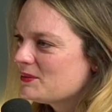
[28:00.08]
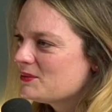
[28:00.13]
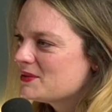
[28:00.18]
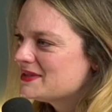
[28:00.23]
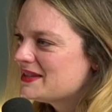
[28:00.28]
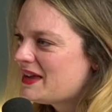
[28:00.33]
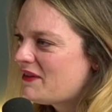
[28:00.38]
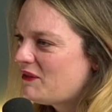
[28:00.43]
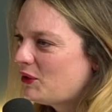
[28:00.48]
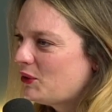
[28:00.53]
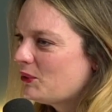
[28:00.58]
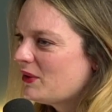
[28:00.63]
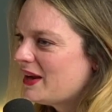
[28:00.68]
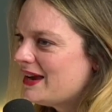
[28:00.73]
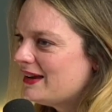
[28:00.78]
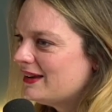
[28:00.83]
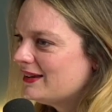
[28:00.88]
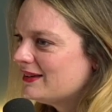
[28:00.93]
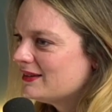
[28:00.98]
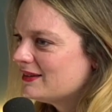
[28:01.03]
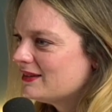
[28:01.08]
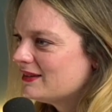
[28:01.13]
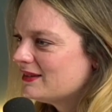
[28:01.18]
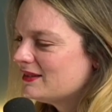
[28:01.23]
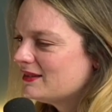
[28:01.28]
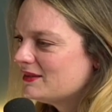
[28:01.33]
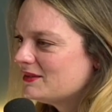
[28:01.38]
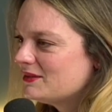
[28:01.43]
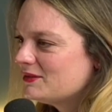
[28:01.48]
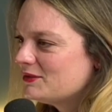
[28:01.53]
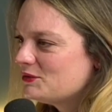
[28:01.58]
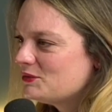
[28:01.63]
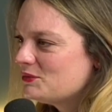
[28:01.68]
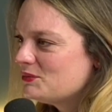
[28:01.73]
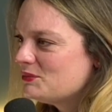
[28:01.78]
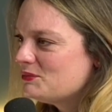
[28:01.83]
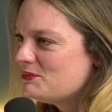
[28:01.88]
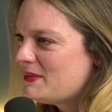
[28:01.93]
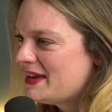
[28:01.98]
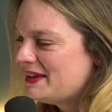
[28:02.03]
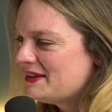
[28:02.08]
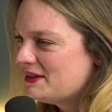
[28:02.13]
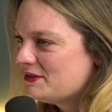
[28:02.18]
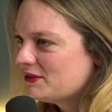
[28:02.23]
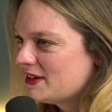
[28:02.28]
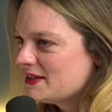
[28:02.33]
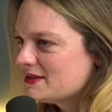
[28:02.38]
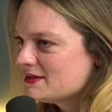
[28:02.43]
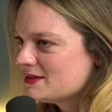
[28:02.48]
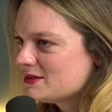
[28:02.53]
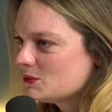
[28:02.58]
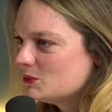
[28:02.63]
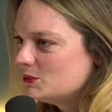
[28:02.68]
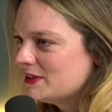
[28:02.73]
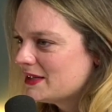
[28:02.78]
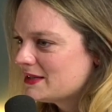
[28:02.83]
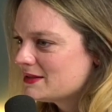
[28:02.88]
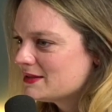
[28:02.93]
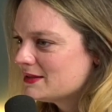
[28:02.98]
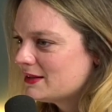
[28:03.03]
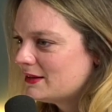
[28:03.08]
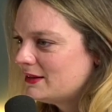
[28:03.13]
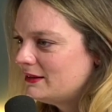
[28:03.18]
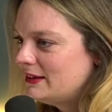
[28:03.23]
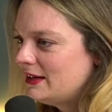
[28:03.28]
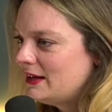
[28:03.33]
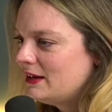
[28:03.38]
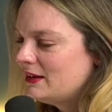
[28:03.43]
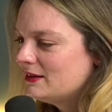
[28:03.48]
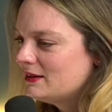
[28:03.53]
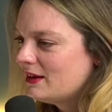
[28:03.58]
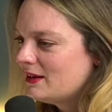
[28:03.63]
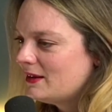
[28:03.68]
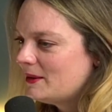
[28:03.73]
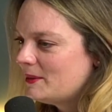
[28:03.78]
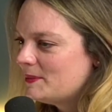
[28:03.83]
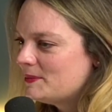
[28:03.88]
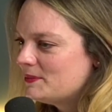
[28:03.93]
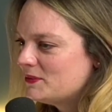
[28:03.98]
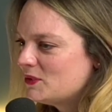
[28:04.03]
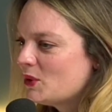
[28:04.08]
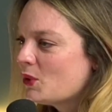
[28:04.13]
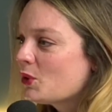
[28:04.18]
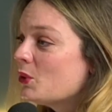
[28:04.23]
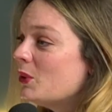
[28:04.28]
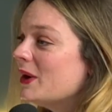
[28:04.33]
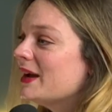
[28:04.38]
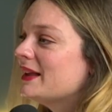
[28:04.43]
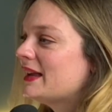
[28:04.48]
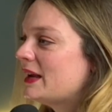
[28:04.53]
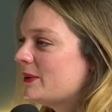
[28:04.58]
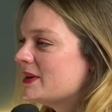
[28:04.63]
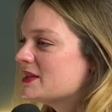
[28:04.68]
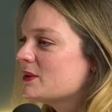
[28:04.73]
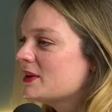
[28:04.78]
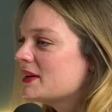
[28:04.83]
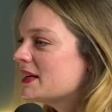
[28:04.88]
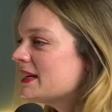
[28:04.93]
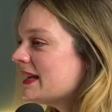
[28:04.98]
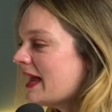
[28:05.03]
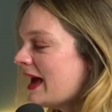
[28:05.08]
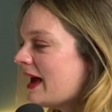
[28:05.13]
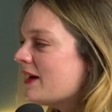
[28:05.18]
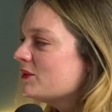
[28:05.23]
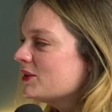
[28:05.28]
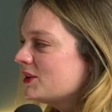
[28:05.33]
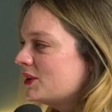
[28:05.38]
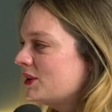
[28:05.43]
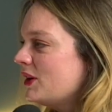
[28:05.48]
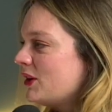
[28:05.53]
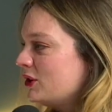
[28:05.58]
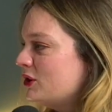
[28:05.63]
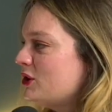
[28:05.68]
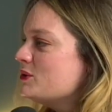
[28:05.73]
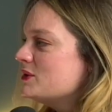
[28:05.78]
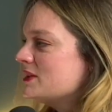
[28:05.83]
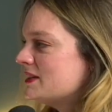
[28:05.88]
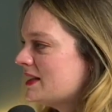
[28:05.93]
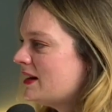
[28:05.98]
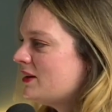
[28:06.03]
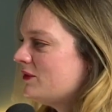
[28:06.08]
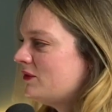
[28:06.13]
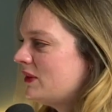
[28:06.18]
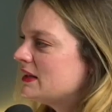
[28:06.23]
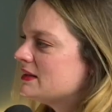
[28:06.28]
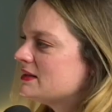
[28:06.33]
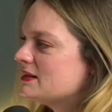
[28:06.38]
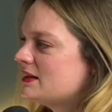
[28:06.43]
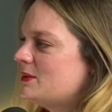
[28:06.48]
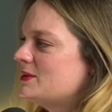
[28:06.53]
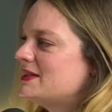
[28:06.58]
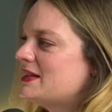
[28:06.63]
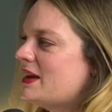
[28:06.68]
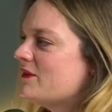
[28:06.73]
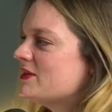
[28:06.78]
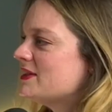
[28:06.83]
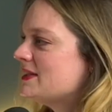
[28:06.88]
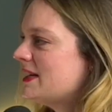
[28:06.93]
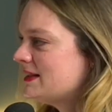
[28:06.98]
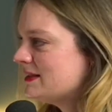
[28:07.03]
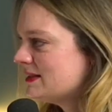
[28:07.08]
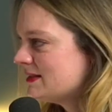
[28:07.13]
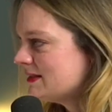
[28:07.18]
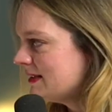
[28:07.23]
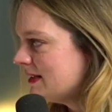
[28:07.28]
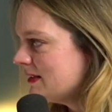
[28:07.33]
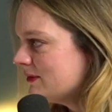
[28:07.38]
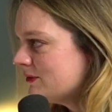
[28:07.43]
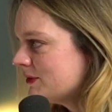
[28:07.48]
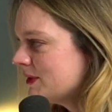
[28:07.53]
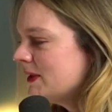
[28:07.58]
was never great at making friends at school necessarily. Not quickly anyway. So I didn't have a close set of friends that I was devastated to leave.